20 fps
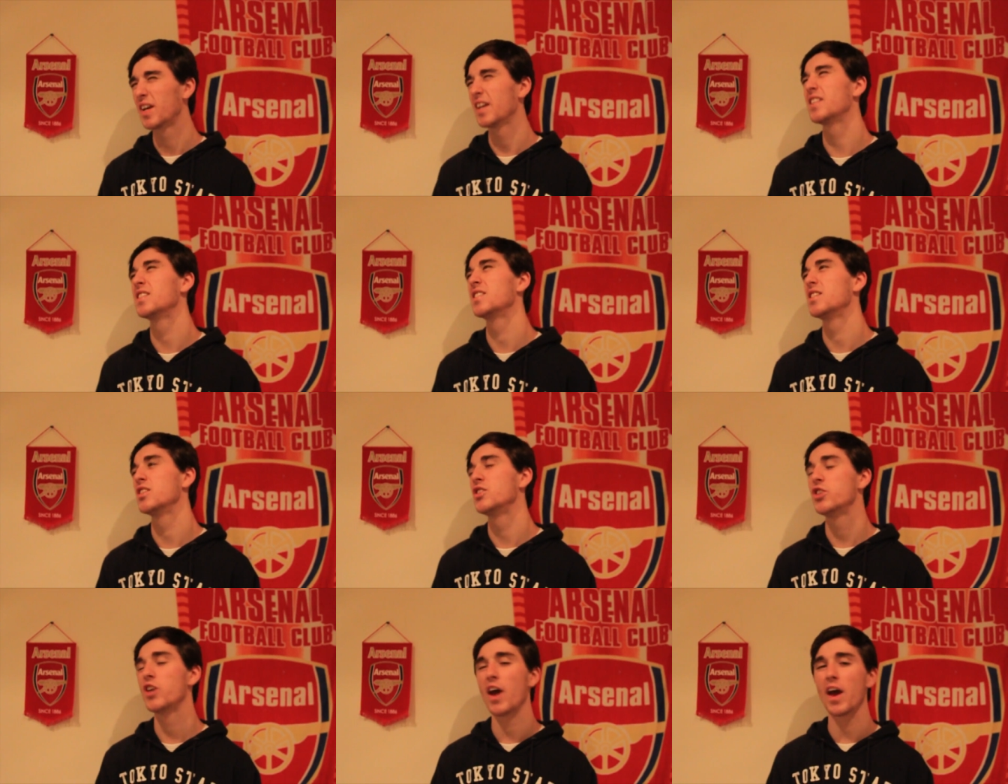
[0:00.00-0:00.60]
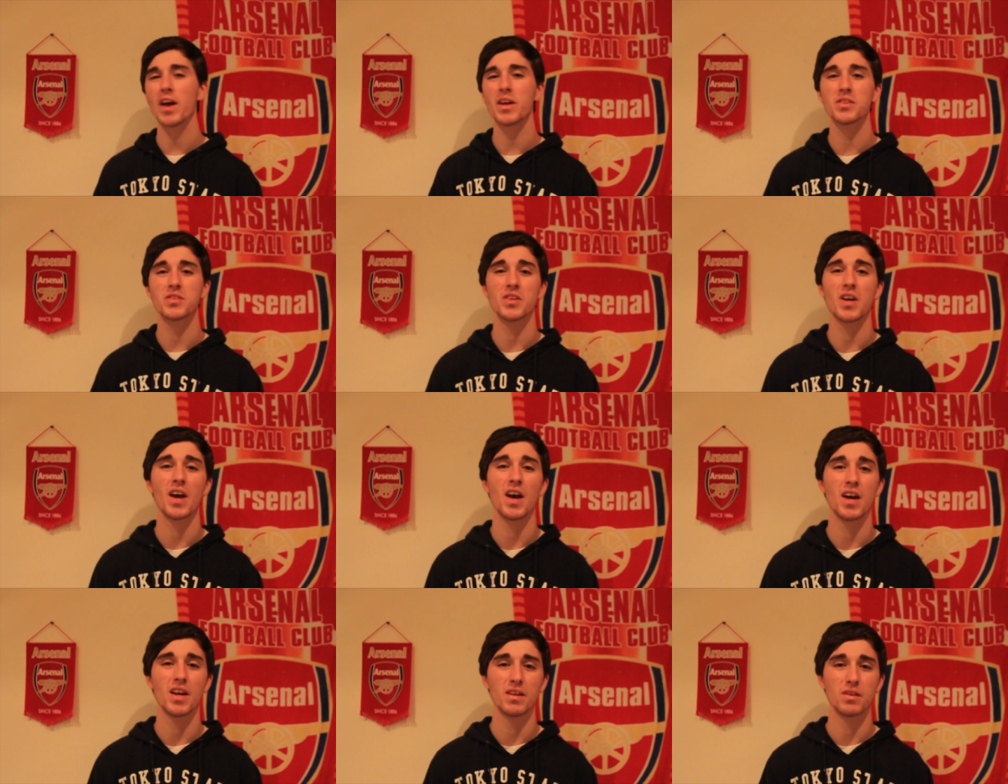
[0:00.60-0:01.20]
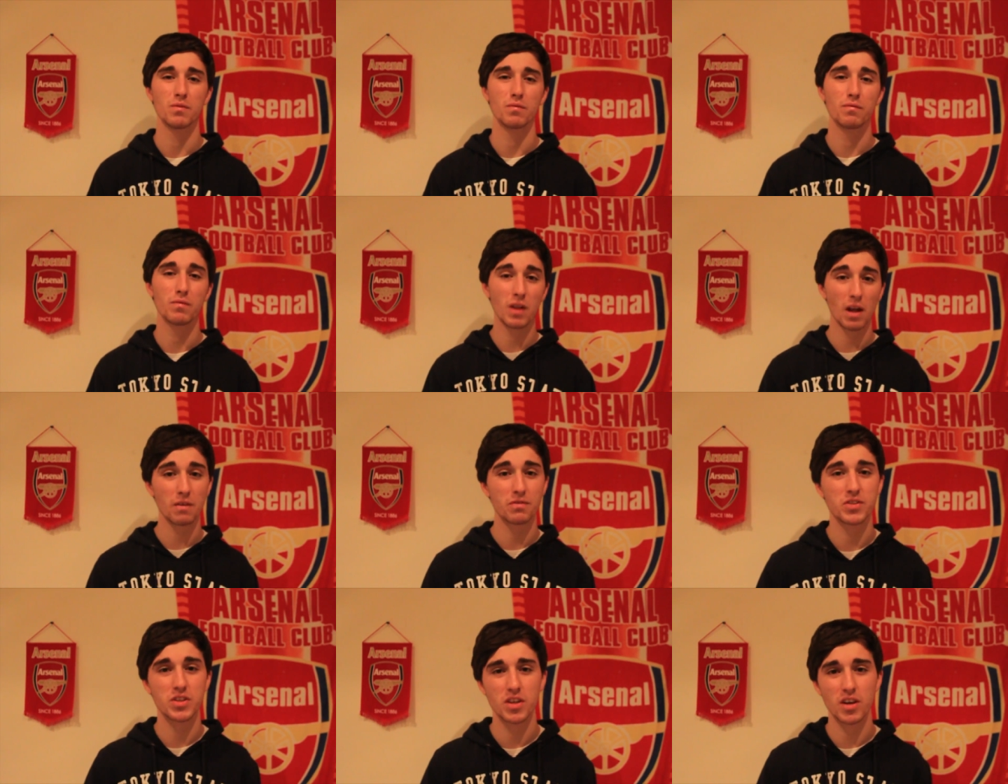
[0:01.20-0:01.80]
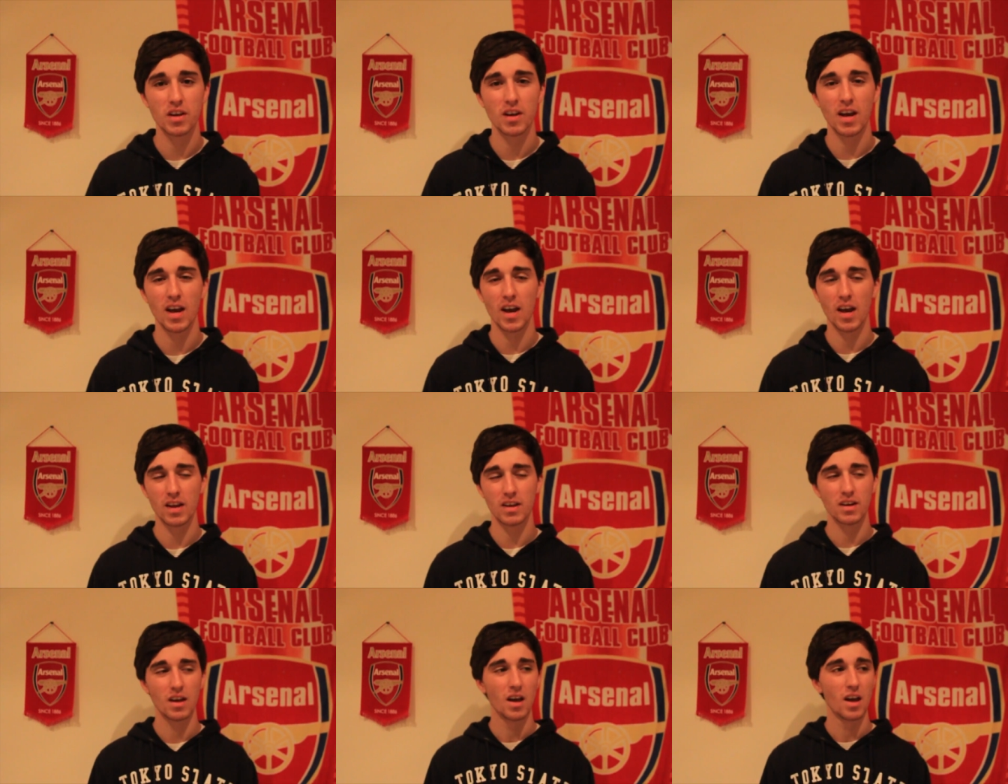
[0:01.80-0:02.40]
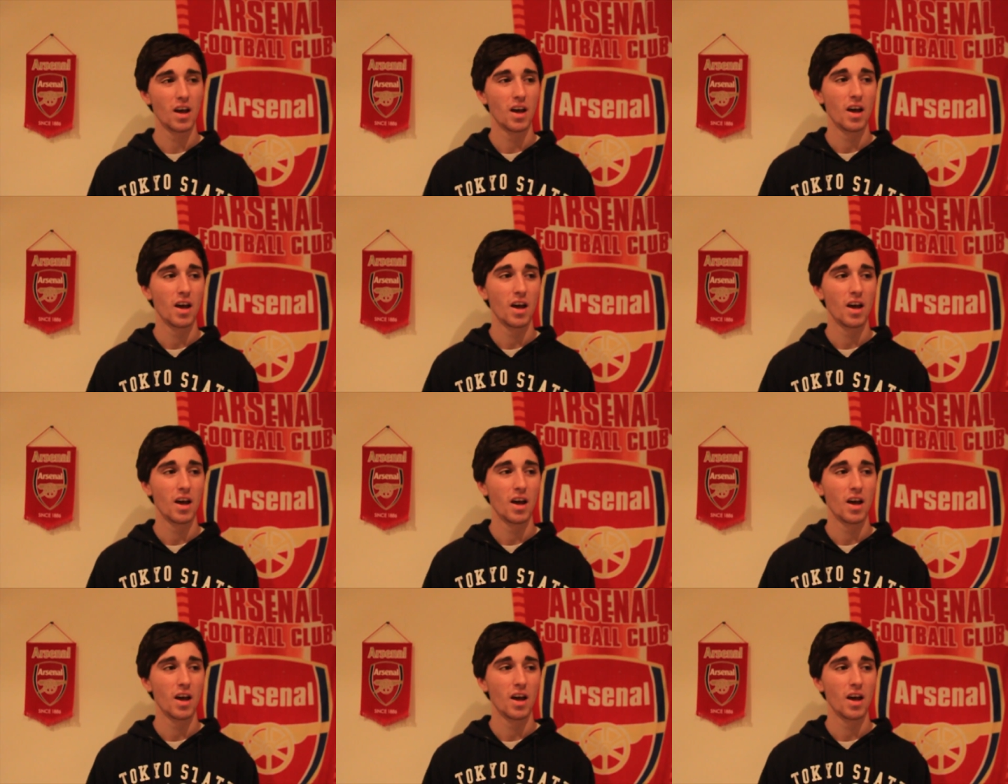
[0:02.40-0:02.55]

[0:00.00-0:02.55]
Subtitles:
gets the chance and fluffs it, and